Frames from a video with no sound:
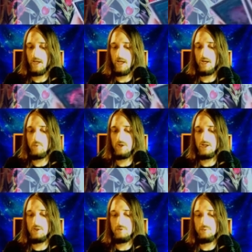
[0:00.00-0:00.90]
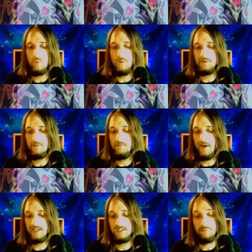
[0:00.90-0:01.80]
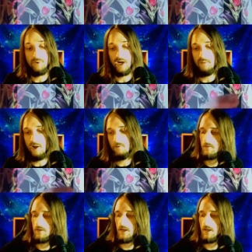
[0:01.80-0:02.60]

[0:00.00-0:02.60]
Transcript: and we didn't use Whelp's effect to bring him out.